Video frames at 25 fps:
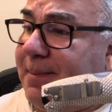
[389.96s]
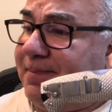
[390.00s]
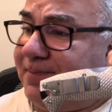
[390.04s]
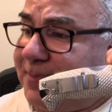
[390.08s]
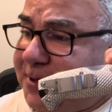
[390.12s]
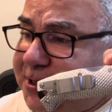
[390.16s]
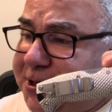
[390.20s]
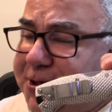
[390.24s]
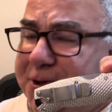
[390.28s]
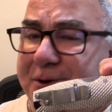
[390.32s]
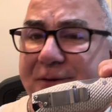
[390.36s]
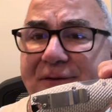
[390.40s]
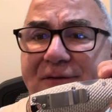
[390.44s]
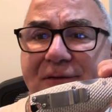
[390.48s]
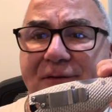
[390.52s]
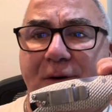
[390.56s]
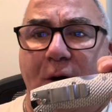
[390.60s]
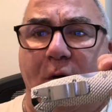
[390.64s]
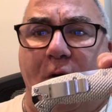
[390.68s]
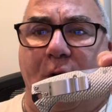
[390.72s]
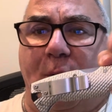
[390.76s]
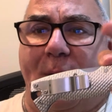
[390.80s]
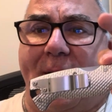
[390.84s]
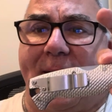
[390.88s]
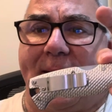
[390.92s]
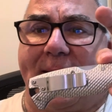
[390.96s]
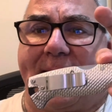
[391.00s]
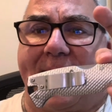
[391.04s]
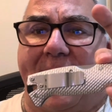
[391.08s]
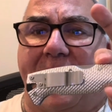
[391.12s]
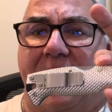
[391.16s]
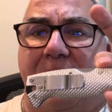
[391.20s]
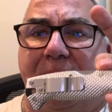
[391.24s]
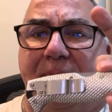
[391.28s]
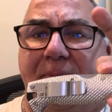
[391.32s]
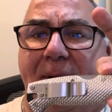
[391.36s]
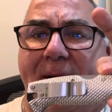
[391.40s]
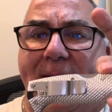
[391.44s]
It's too far away to get
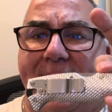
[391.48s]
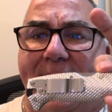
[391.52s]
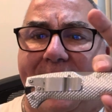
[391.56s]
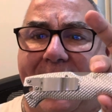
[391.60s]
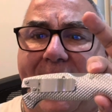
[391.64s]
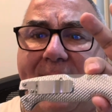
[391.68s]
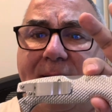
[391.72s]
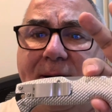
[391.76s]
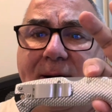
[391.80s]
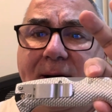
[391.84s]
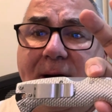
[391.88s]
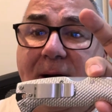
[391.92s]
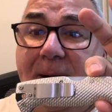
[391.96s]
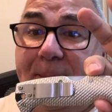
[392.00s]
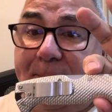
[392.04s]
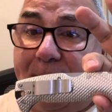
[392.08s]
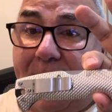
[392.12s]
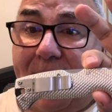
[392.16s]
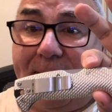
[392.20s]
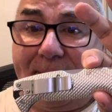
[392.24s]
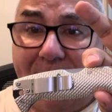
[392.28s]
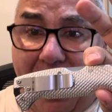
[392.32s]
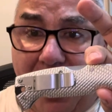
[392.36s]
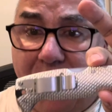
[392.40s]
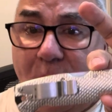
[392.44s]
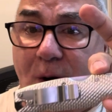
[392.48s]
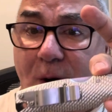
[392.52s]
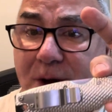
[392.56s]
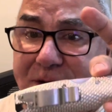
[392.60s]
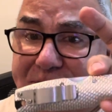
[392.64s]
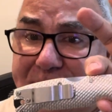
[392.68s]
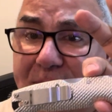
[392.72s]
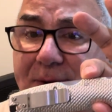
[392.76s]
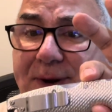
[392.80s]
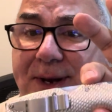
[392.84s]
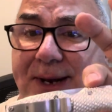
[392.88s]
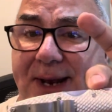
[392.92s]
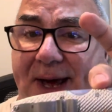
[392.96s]
up right now, but I
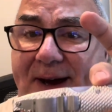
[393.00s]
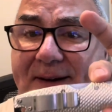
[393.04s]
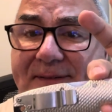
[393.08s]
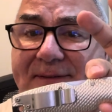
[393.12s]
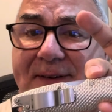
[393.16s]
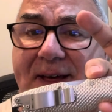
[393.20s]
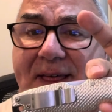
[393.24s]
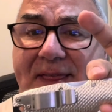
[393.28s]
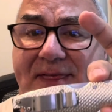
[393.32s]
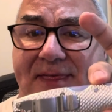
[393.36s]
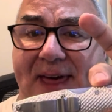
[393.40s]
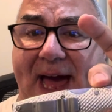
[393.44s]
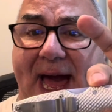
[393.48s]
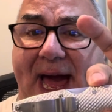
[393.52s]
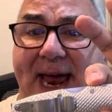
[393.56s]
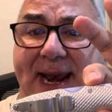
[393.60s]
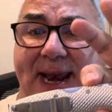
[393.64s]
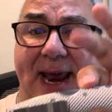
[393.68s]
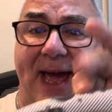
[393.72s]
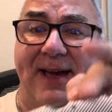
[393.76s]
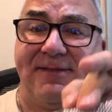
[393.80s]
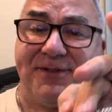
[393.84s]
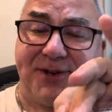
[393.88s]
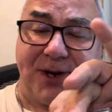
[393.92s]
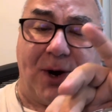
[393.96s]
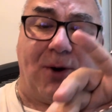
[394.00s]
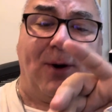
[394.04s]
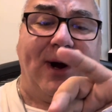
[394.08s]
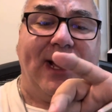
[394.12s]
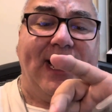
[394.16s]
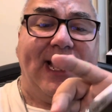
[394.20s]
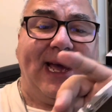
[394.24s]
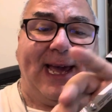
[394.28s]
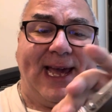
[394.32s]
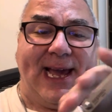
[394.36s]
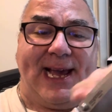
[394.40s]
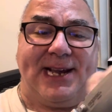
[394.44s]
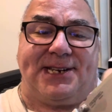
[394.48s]
also love that knife. So
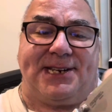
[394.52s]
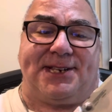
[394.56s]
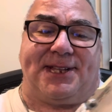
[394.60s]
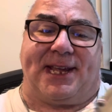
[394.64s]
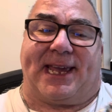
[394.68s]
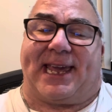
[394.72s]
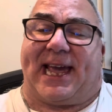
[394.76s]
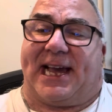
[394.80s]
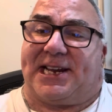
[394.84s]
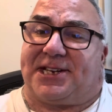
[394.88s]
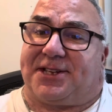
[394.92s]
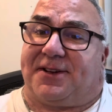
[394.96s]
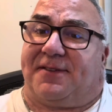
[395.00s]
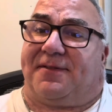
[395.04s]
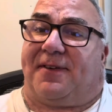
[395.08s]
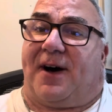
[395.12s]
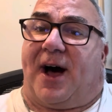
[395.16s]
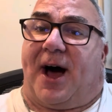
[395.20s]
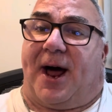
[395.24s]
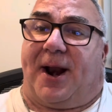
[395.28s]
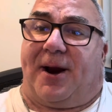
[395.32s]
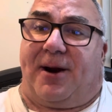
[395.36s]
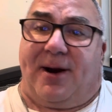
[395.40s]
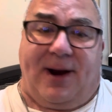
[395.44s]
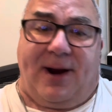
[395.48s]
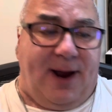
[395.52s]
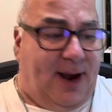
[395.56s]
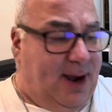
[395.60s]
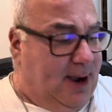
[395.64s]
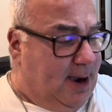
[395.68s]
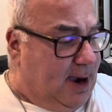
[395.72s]
here's the guest of honor.